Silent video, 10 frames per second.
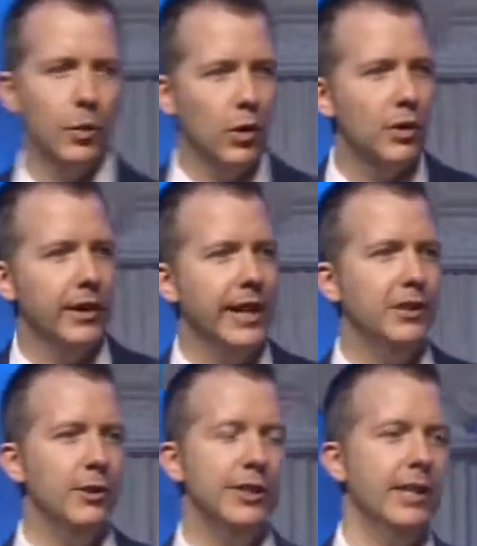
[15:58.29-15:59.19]
the world are
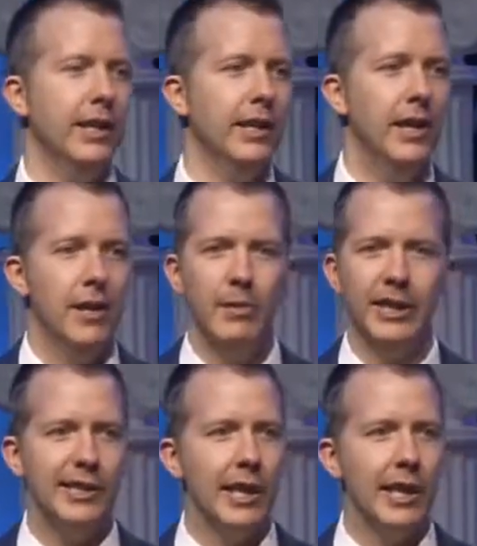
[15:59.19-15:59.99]
interesting because they